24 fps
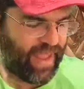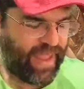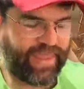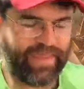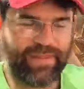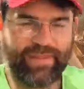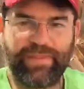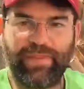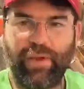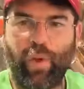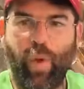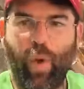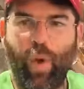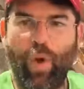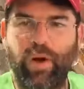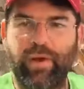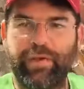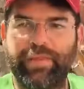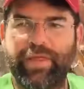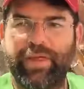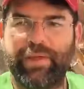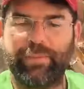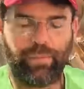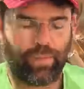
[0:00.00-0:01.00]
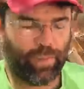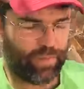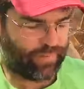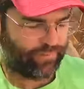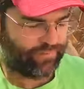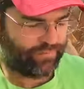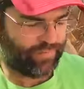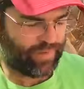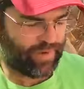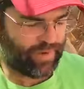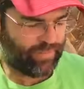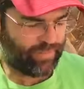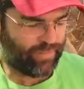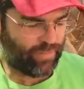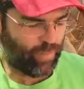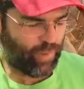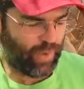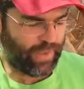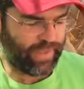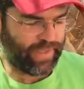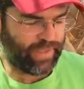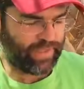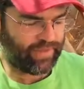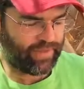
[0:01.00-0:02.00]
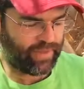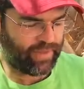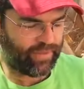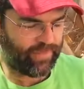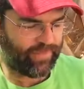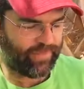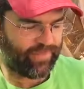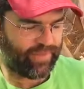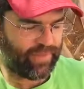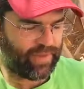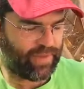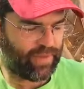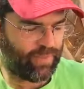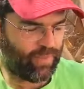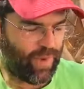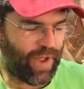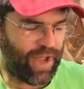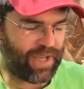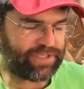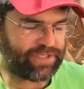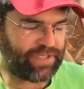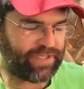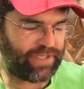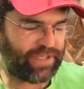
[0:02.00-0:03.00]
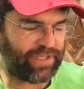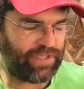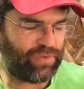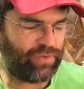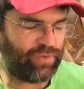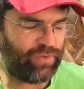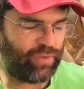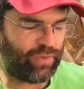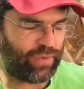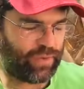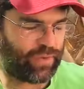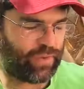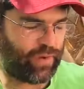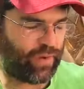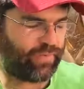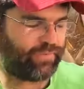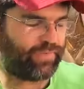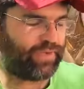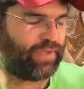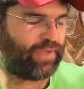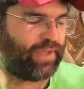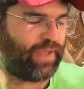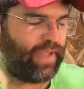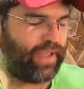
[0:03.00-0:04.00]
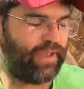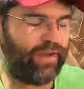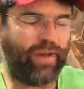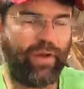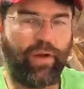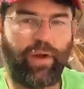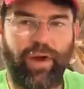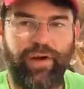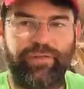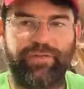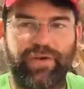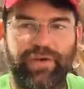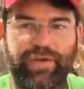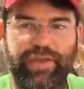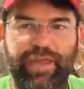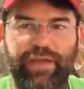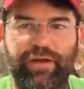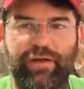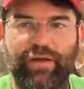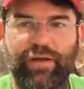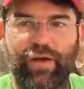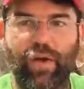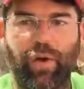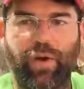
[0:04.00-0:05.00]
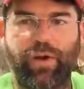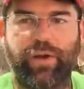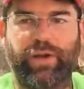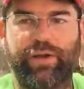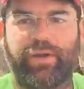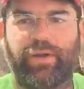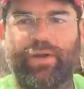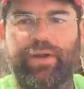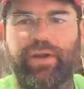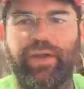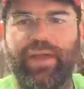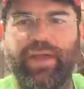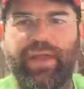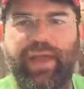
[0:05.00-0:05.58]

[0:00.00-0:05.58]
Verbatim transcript: and all of them were from what he terms the Washington, New York, Harvard, Yale, Harvard, Yale corridor.